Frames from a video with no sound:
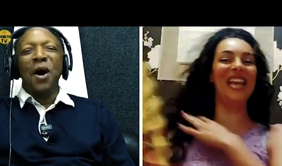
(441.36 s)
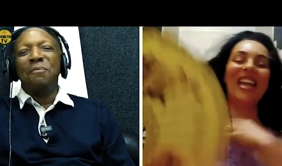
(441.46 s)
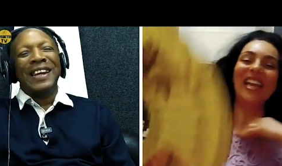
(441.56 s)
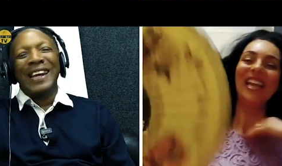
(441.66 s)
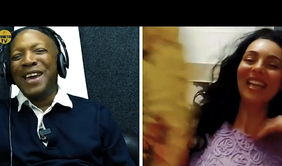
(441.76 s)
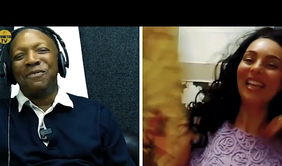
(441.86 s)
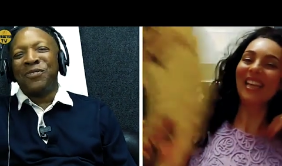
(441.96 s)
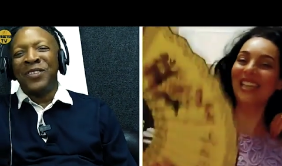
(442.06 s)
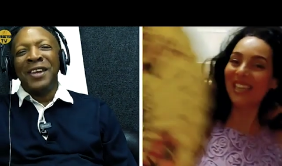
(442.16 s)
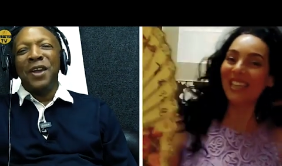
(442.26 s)
Speaker 1: No, nobody
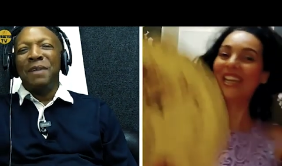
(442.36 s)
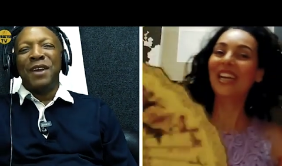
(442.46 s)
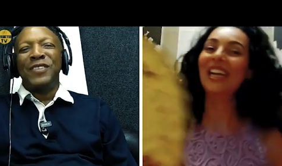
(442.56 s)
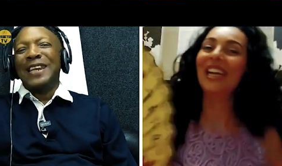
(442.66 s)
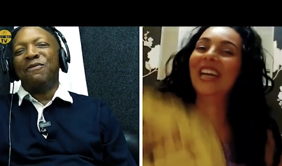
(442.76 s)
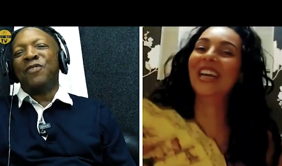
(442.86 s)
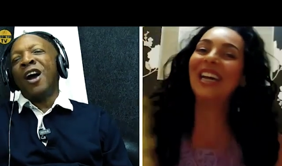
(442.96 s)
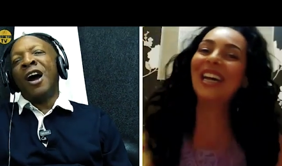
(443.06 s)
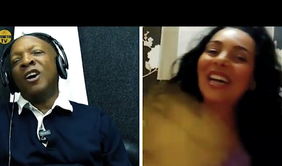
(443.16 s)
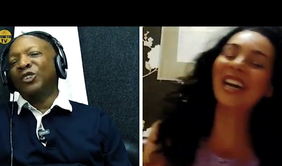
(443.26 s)
live. Nobody
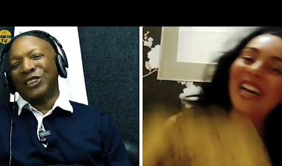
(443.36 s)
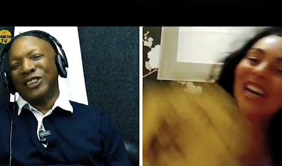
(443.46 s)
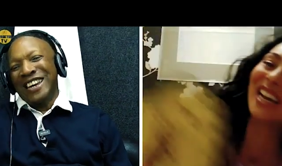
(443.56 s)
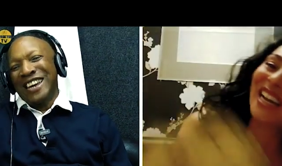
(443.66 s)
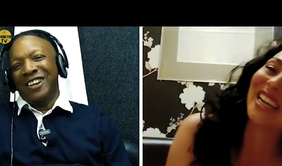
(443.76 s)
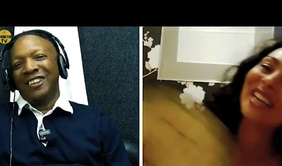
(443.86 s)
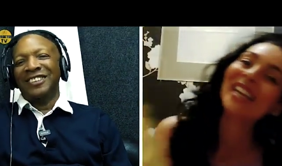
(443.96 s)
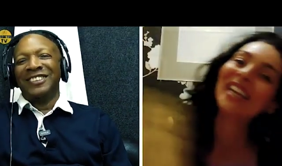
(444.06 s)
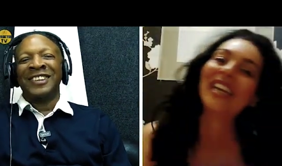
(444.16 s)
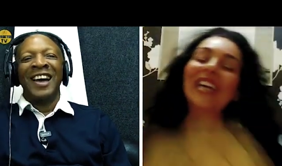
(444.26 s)
live for 100
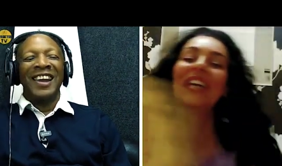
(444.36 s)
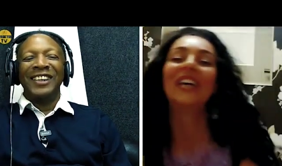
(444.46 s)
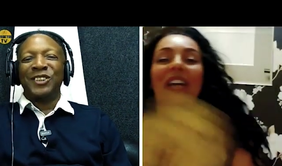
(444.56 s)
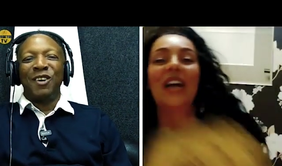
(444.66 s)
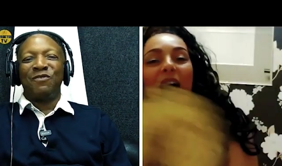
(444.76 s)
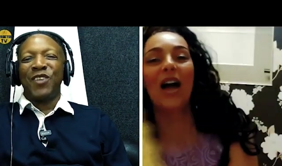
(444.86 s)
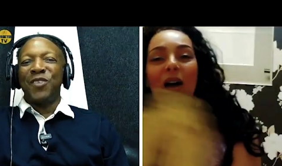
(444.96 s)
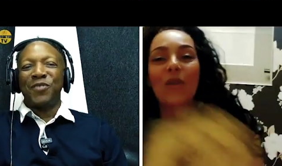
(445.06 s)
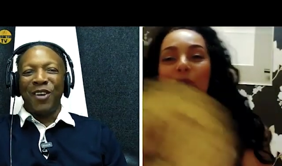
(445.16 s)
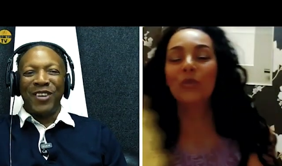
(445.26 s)
years unless you're
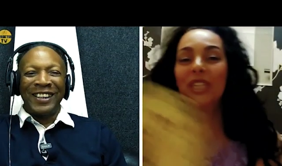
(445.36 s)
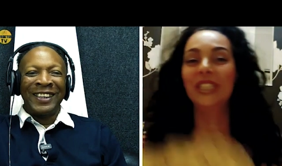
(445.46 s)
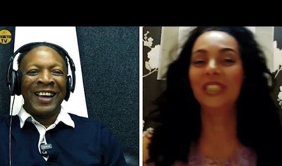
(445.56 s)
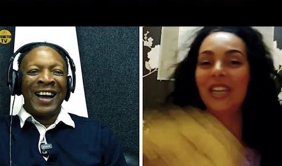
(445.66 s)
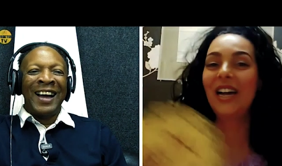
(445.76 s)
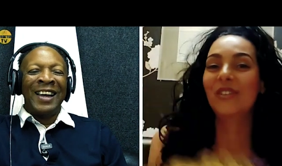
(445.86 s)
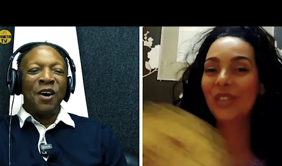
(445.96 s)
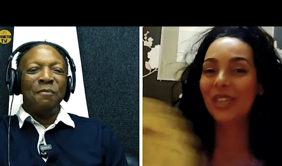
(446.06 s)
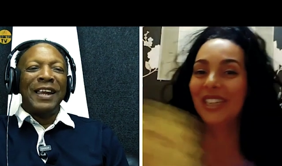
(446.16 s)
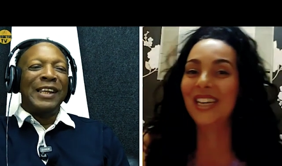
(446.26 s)
oh, very, very.
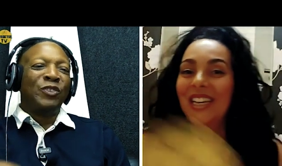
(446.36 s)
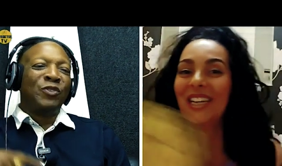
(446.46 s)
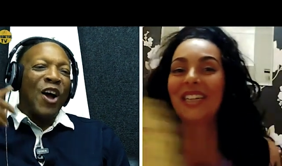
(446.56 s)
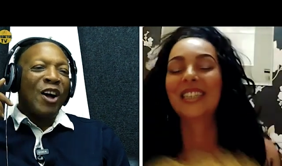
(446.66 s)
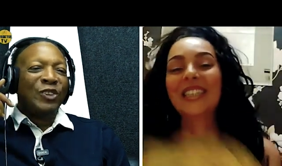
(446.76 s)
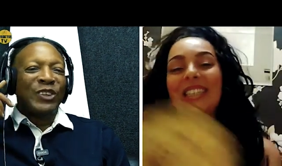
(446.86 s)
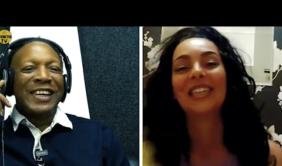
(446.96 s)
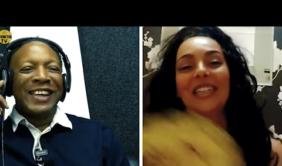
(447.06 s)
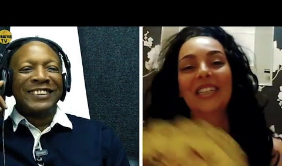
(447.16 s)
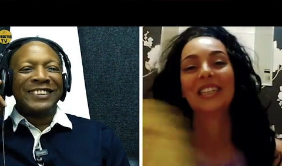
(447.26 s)
Nobody live for
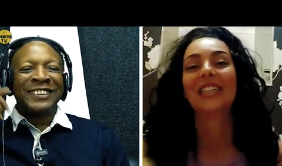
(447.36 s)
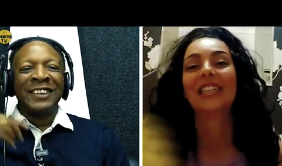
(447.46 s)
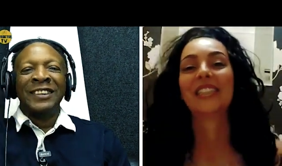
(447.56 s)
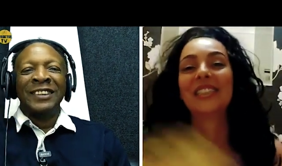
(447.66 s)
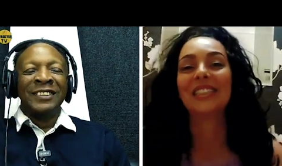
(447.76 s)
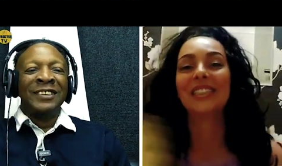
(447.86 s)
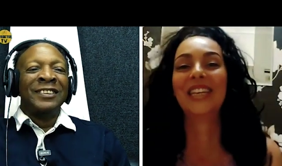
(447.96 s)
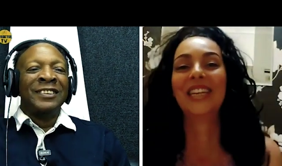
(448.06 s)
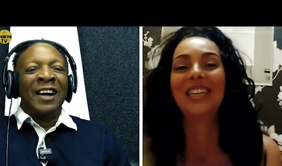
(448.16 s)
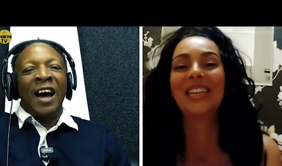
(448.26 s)
100 years
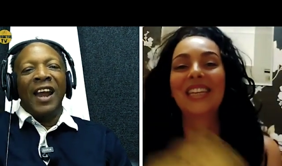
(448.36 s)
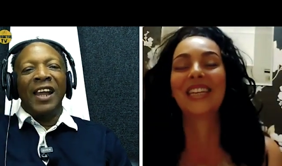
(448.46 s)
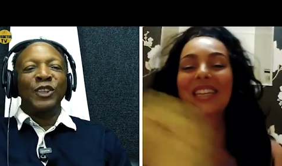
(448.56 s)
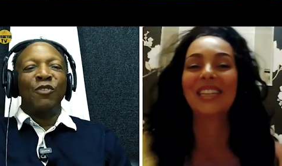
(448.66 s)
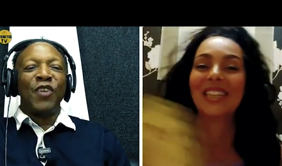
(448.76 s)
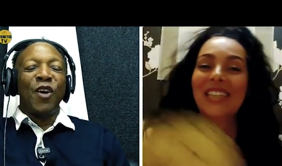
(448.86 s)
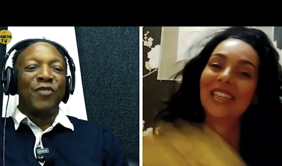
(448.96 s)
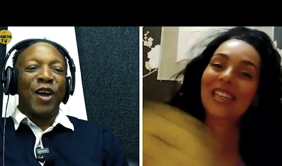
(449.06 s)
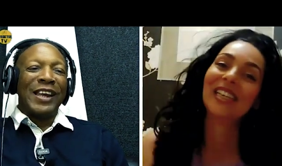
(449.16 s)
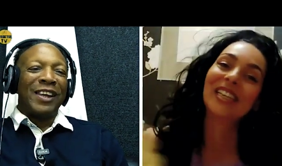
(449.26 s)
unless you're
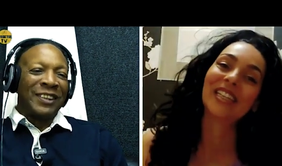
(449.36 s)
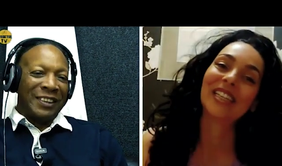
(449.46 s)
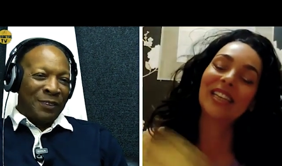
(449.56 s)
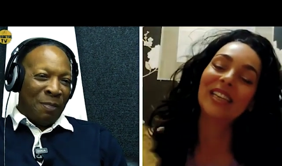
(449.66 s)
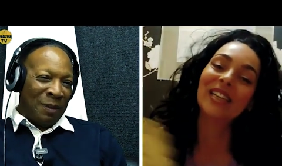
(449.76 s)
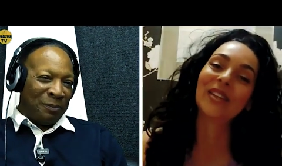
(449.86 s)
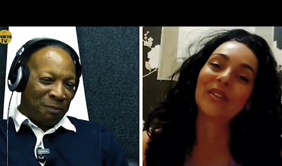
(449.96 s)
very, very lucky.